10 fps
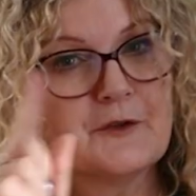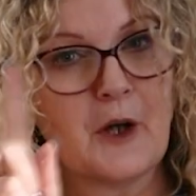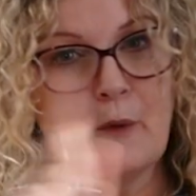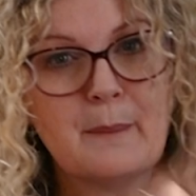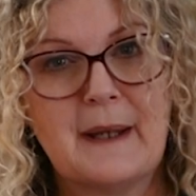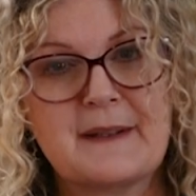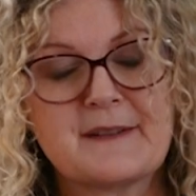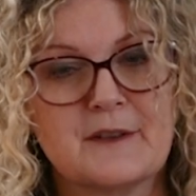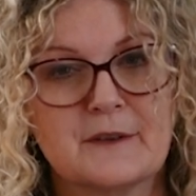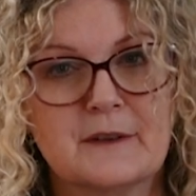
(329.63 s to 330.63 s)
Don't make
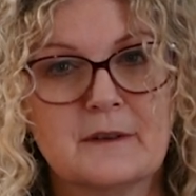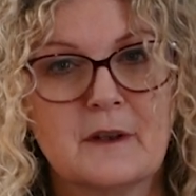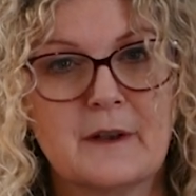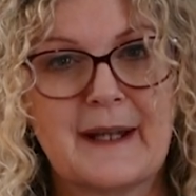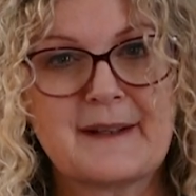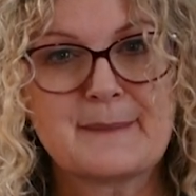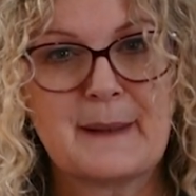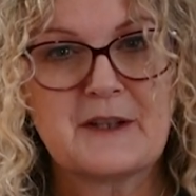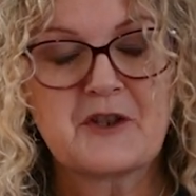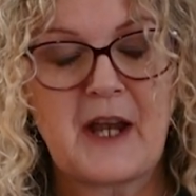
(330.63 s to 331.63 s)
sudden,
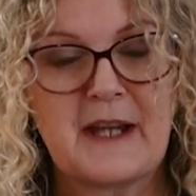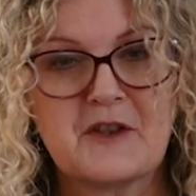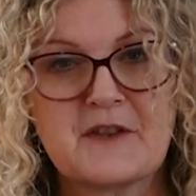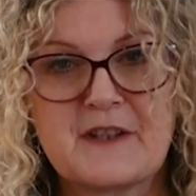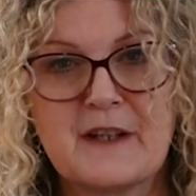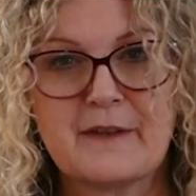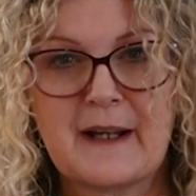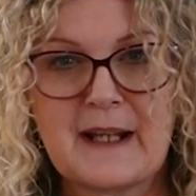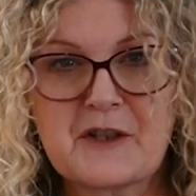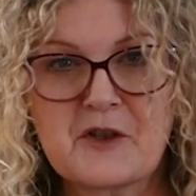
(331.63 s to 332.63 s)
unexplained changes to your
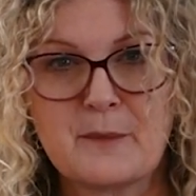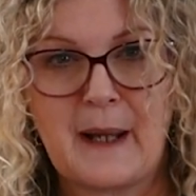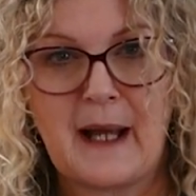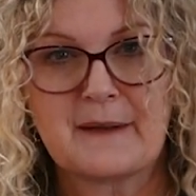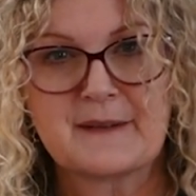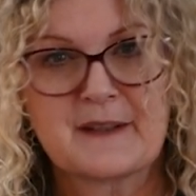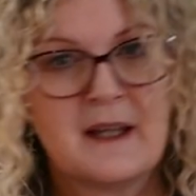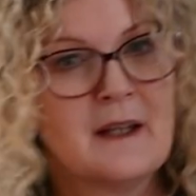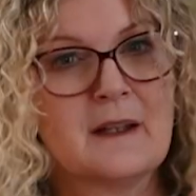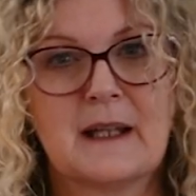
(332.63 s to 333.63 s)
financial patterns,
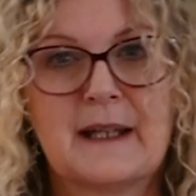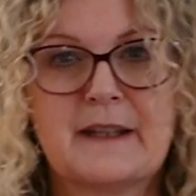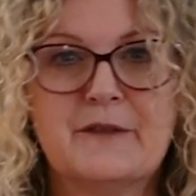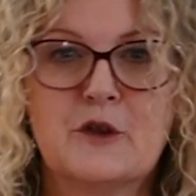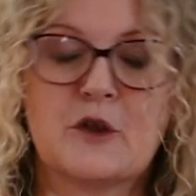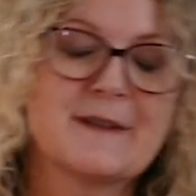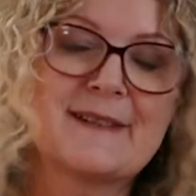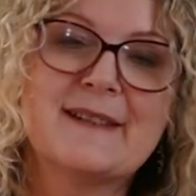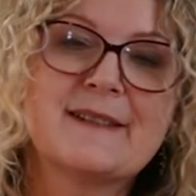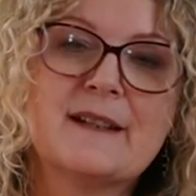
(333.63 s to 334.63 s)
like if you
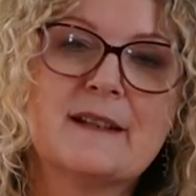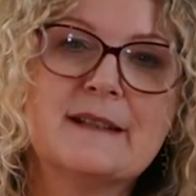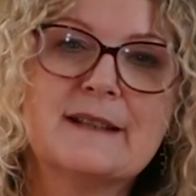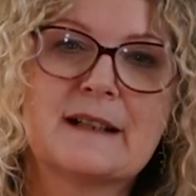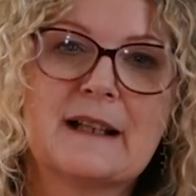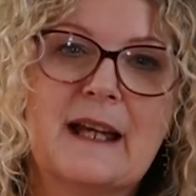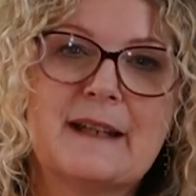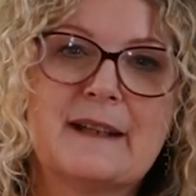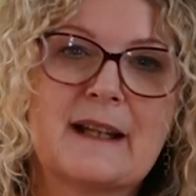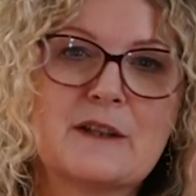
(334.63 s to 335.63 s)
consistently
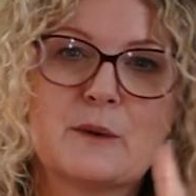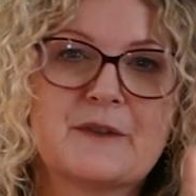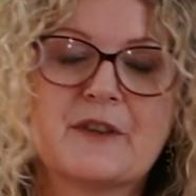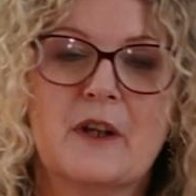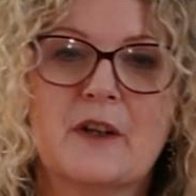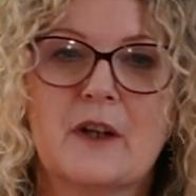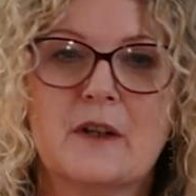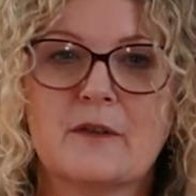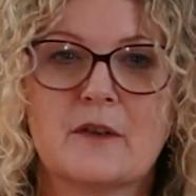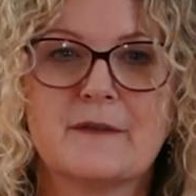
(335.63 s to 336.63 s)
declared an annual
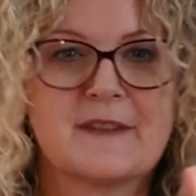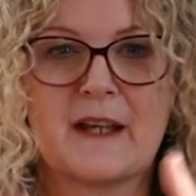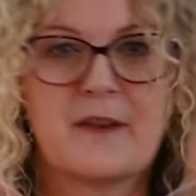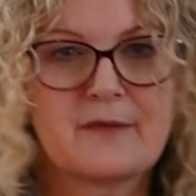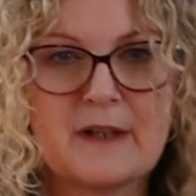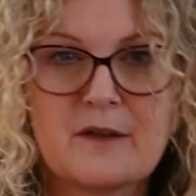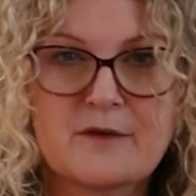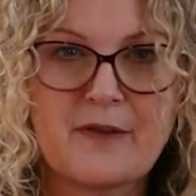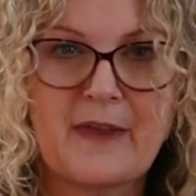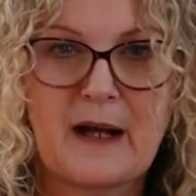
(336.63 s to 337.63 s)
turnover of, say,
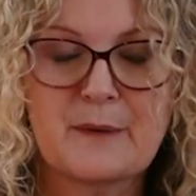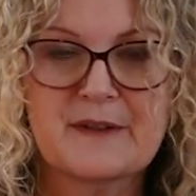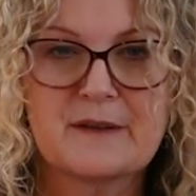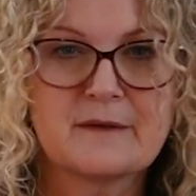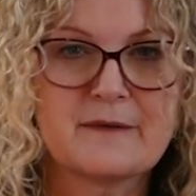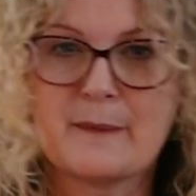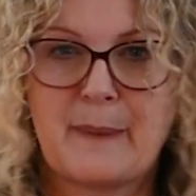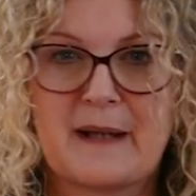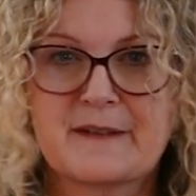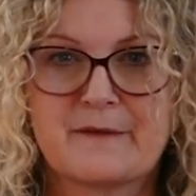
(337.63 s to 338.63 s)
300,000 for the
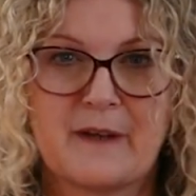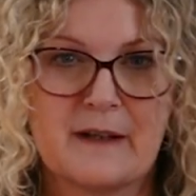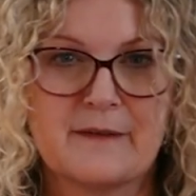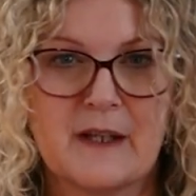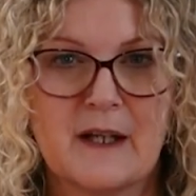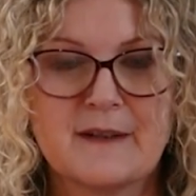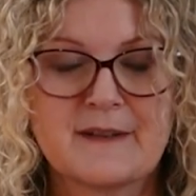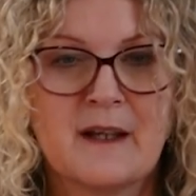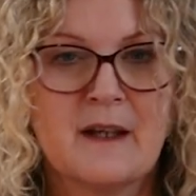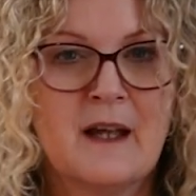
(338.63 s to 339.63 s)
past 5
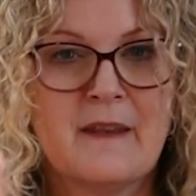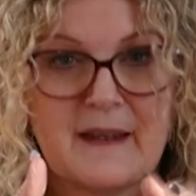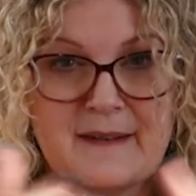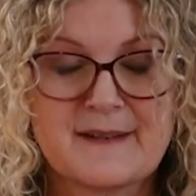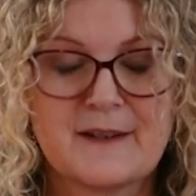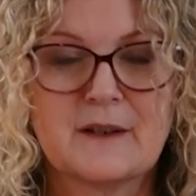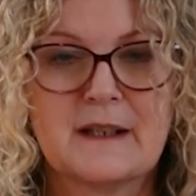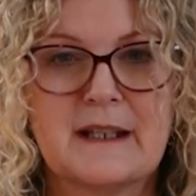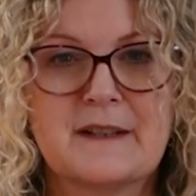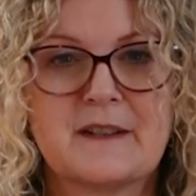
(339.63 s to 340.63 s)
years, then
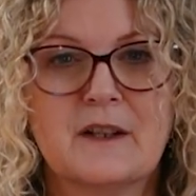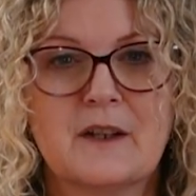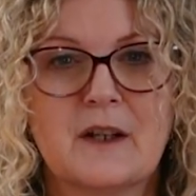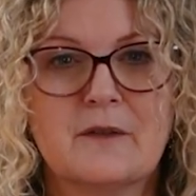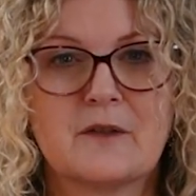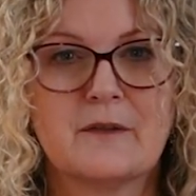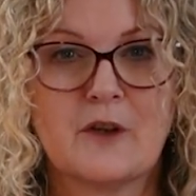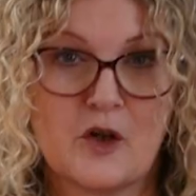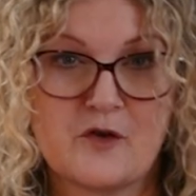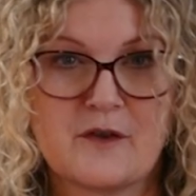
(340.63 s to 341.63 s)
suddenly a turnover of
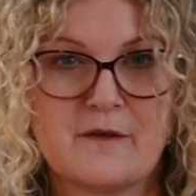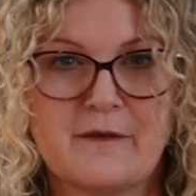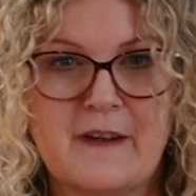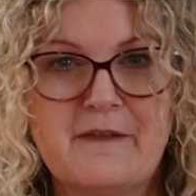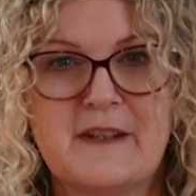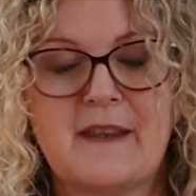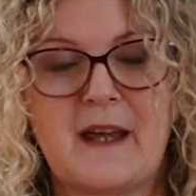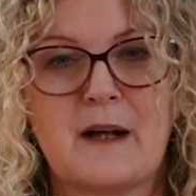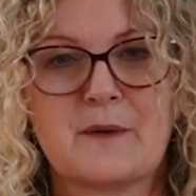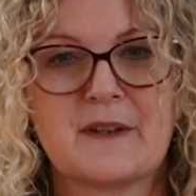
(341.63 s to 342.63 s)

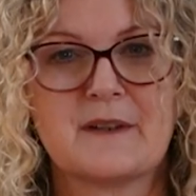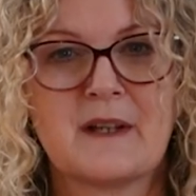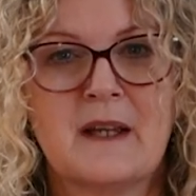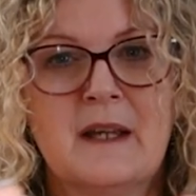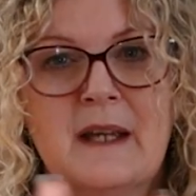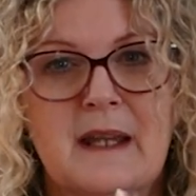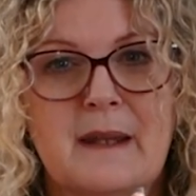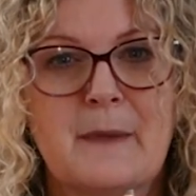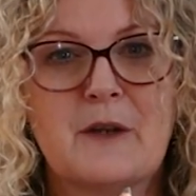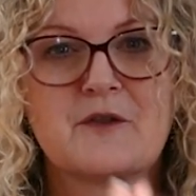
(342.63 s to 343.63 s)
150,000 in
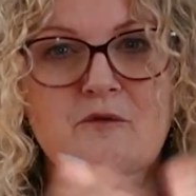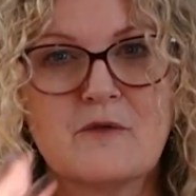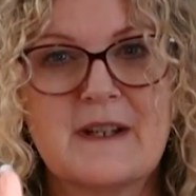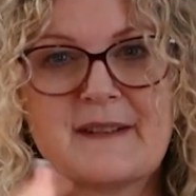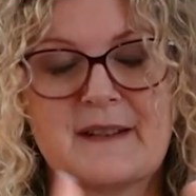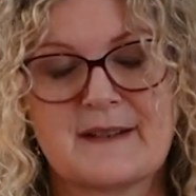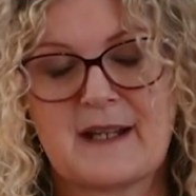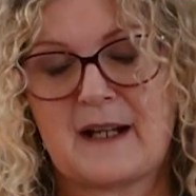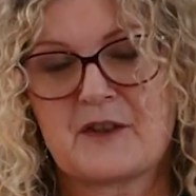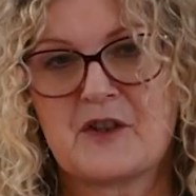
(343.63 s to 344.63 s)
the most recent
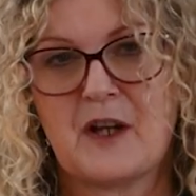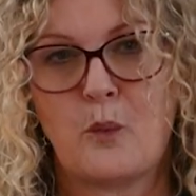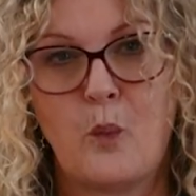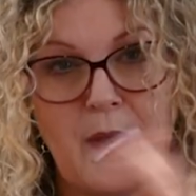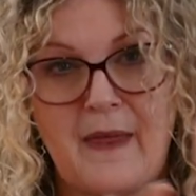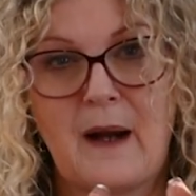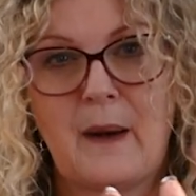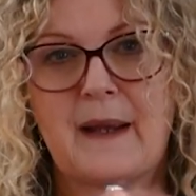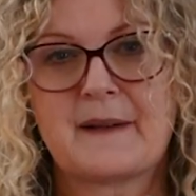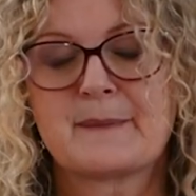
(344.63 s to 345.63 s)
tax year
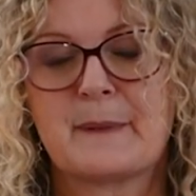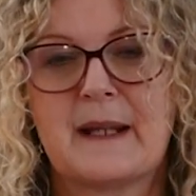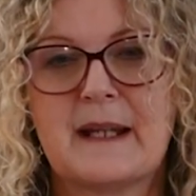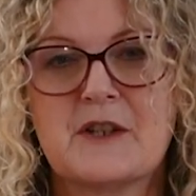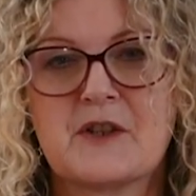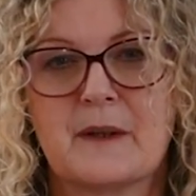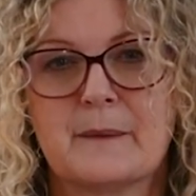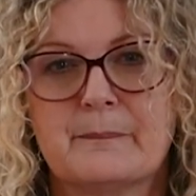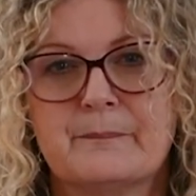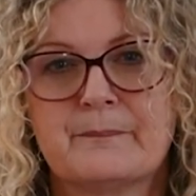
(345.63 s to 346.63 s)
without explanation.